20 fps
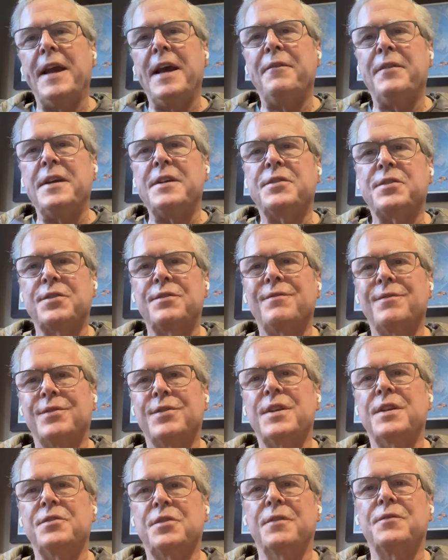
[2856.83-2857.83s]
to have a
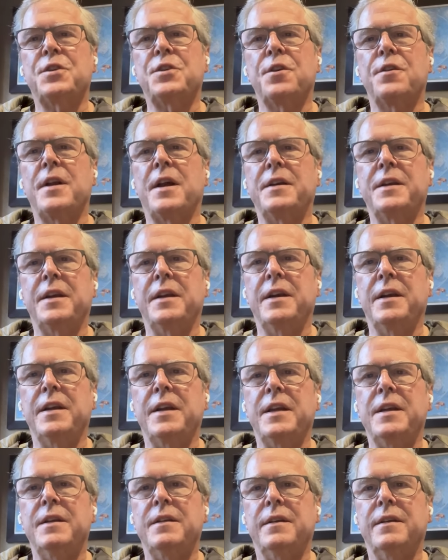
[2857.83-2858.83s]
sense of shared
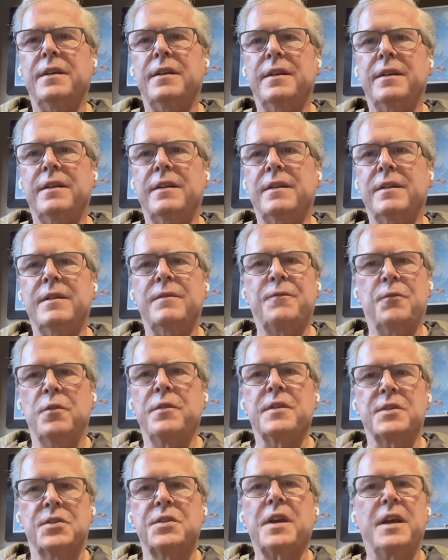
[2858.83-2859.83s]
identity uh,
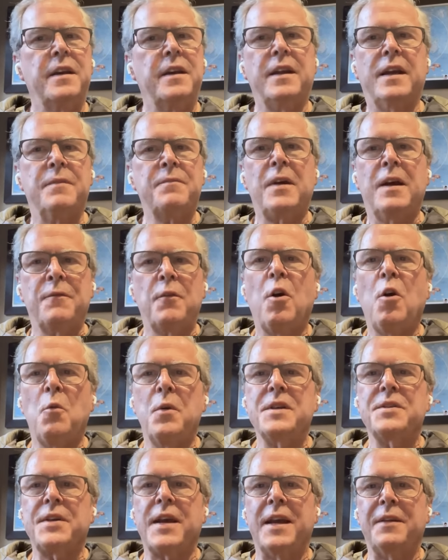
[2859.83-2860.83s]
for the state. I've, I've
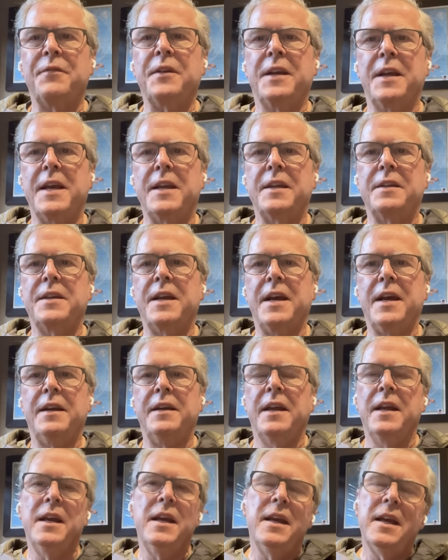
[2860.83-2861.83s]
always advocated
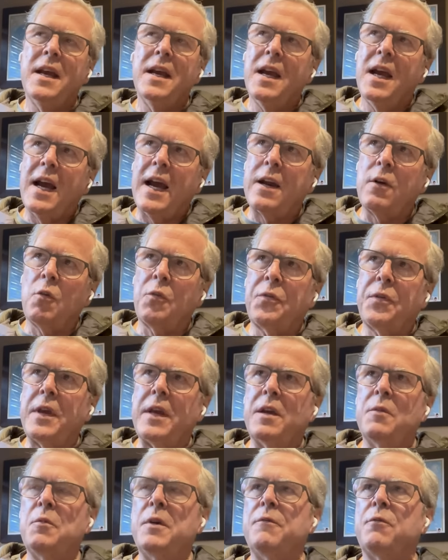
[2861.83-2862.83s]
that I don't
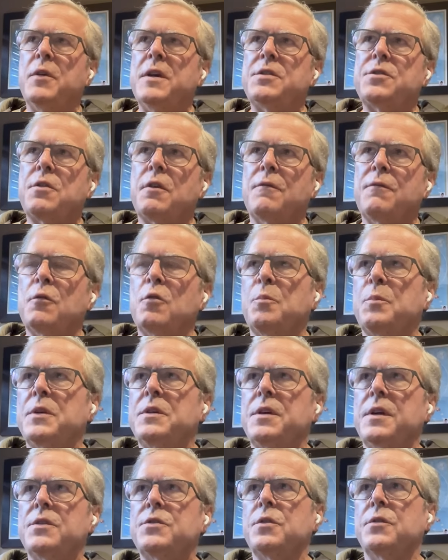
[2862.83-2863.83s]
think we've reached our full
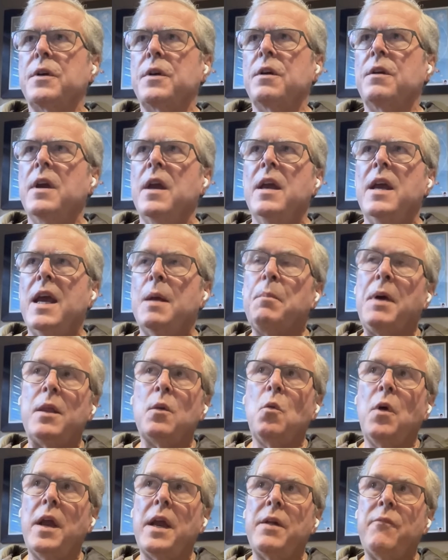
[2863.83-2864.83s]
potential there. And
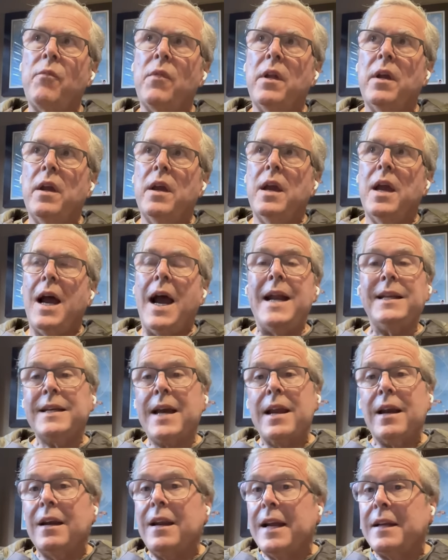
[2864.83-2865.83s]
by the way,
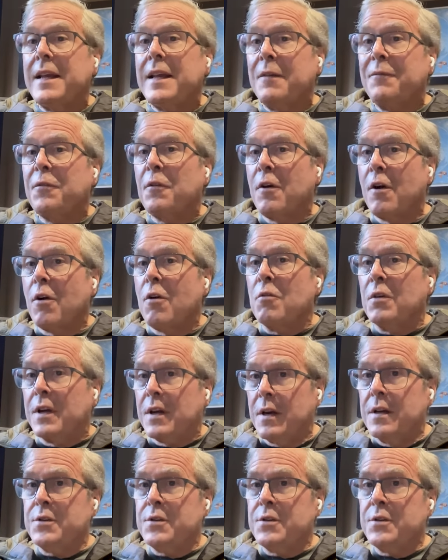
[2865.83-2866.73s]
I'd kind of like that for our own